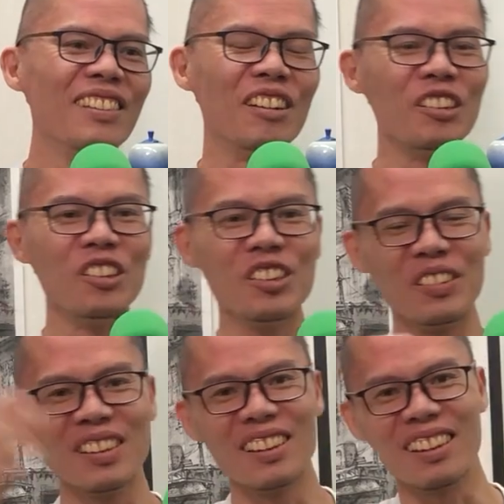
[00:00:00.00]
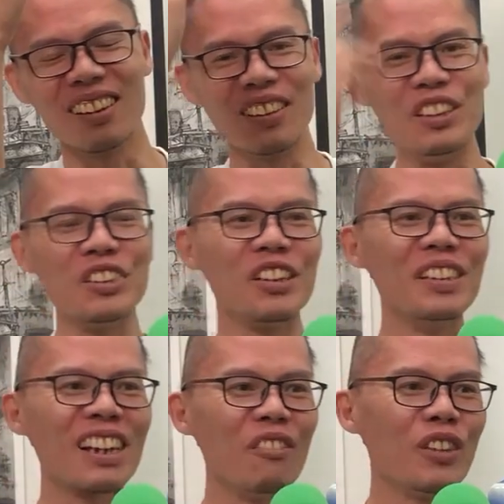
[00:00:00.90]
they'll go to the
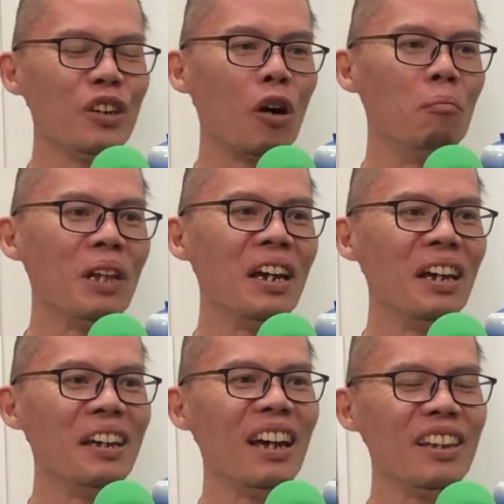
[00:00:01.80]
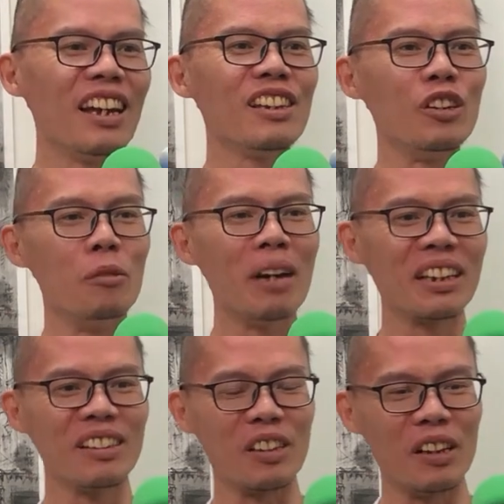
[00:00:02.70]
insurance company, complain, and then you'll
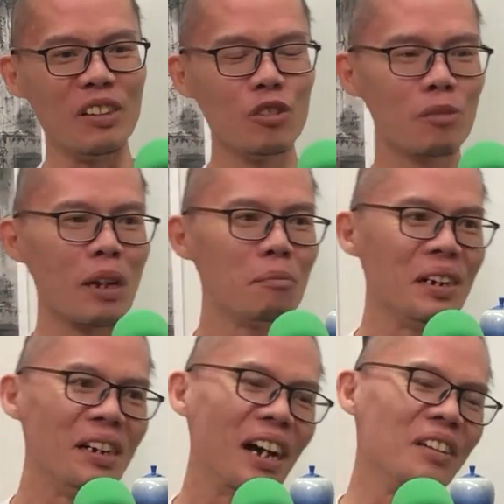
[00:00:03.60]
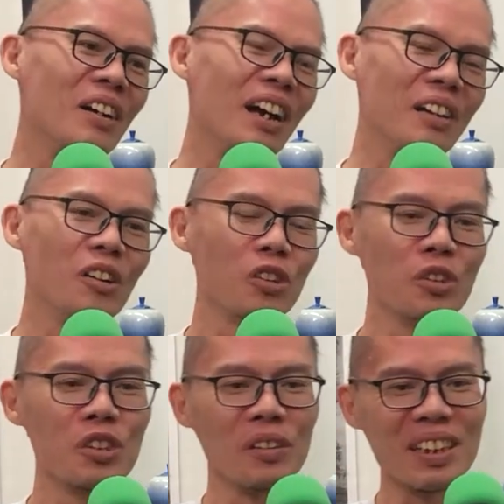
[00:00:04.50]
make the newspaper and all
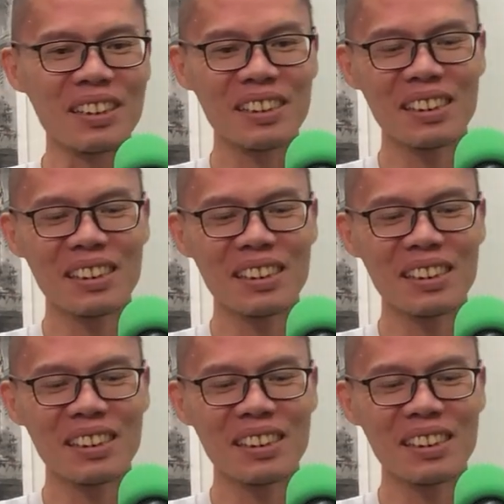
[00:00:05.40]
those sort of things.